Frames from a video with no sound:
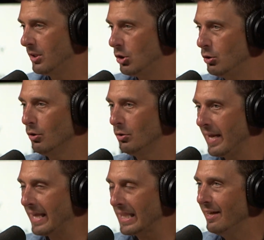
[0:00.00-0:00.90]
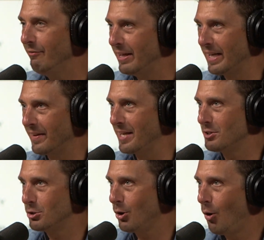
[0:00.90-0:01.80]
you're like living
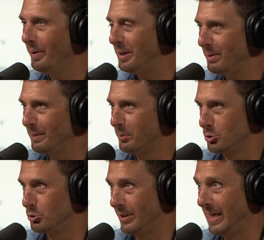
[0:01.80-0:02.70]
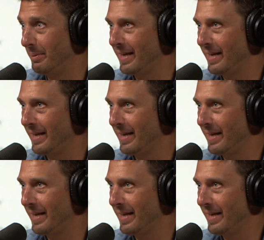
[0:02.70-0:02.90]
like so many people's dream.